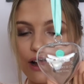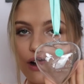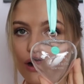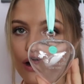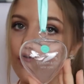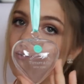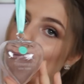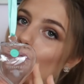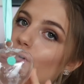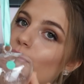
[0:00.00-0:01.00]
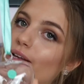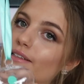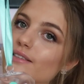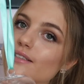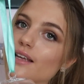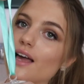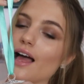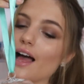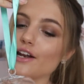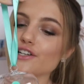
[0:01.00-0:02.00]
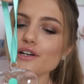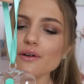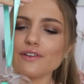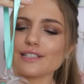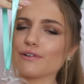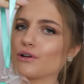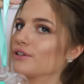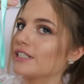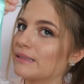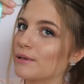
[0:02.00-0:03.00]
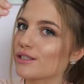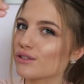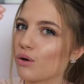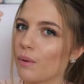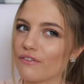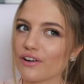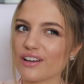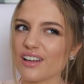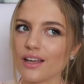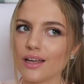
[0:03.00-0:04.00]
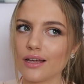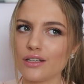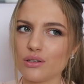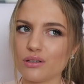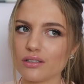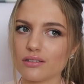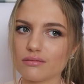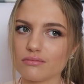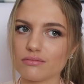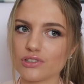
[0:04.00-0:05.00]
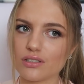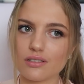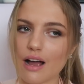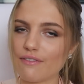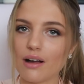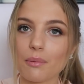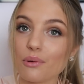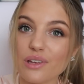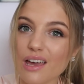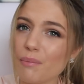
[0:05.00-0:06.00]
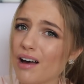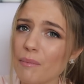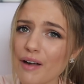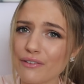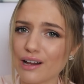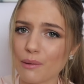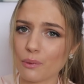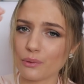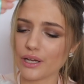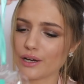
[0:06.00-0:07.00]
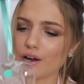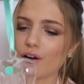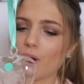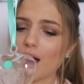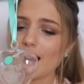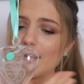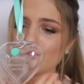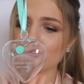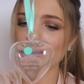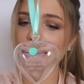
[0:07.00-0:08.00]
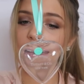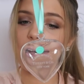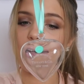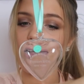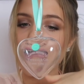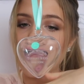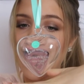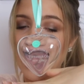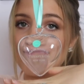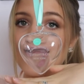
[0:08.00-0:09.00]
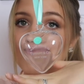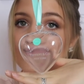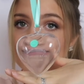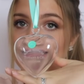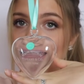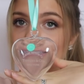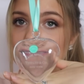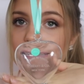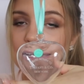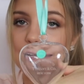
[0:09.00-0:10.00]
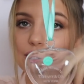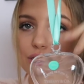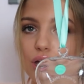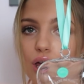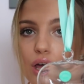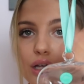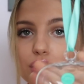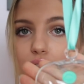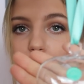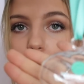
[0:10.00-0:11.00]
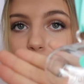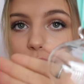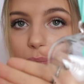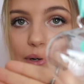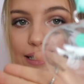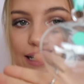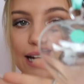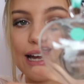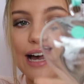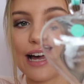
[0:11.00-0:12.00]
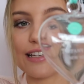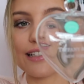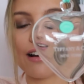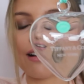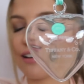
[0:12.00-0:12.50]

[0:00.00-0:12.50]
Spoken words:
& Co. ornament. And I don't know if it's for Christmas or whether you can just have it up all year. But I'm having it up all year, girl. I literally am obsessed. It is so pretty. And